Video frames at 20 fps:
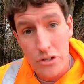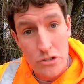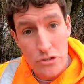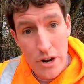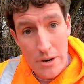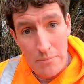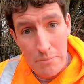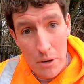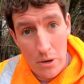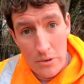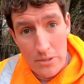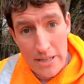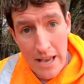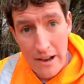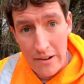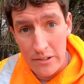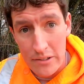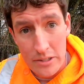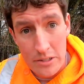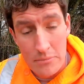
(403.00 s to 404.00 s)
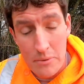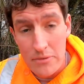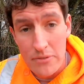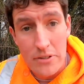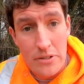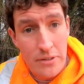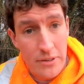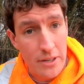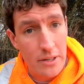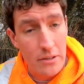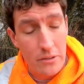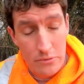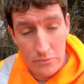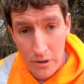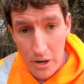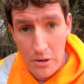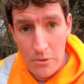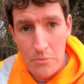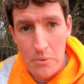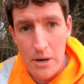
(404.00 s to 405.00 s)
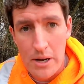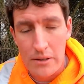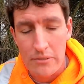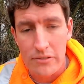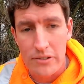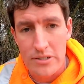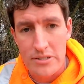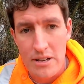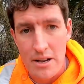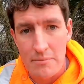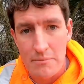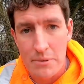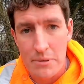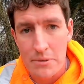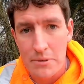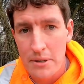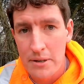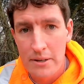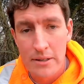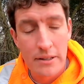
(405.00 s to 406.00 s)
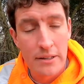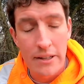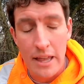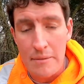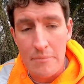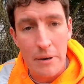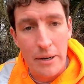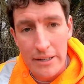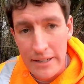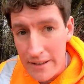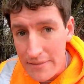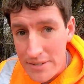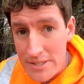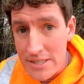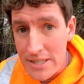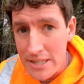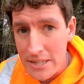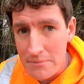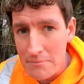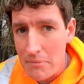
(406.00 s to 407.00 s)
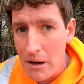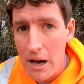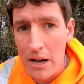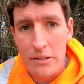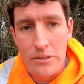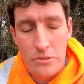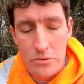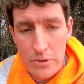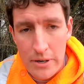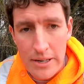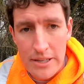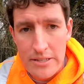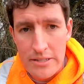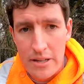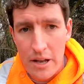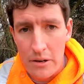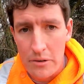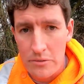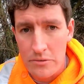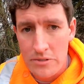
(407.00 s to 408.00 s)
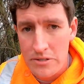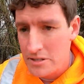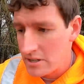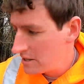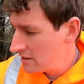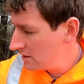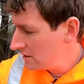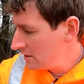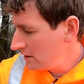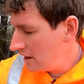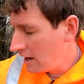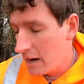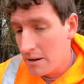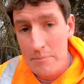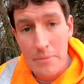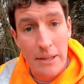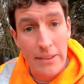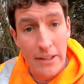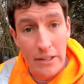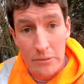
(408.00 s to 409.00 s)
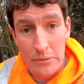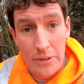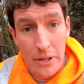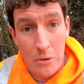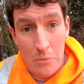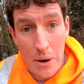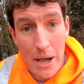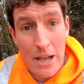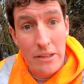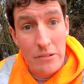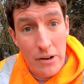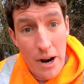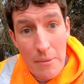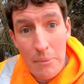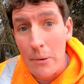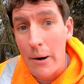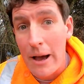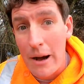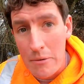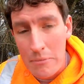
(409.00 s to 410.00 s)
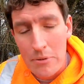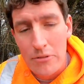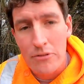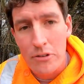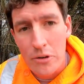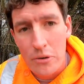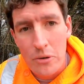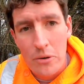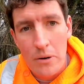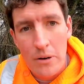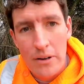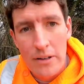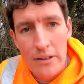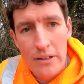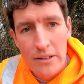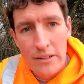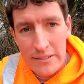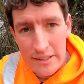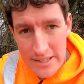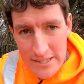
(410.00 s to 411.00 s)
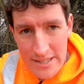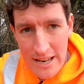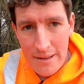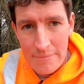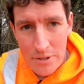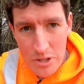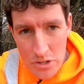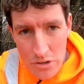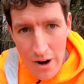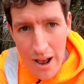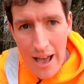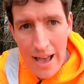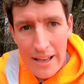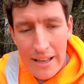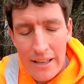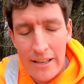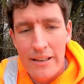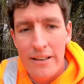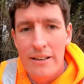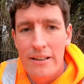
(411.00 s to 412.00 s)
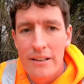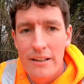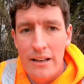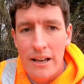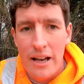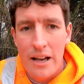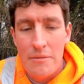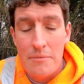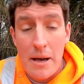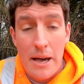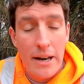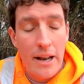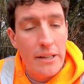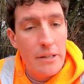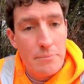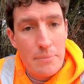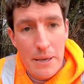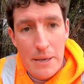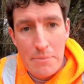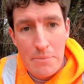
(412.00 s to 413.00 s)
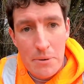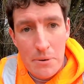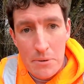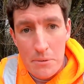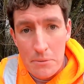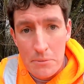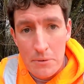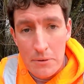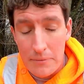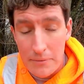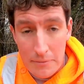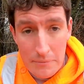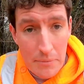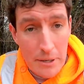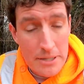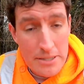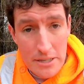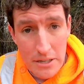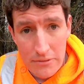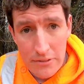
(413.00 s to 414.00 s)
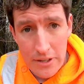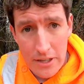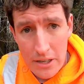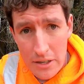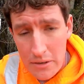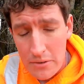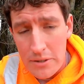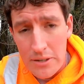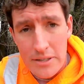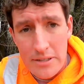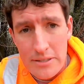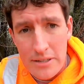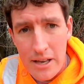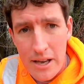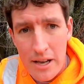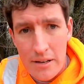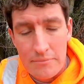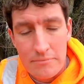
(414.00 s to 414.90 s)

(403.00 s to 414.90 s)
tread blocks out on them if they're doing a lot of road work, for example. They might never see the mud or any stones, and they'll wear the rubber out before they snap the track. And other people, myself included,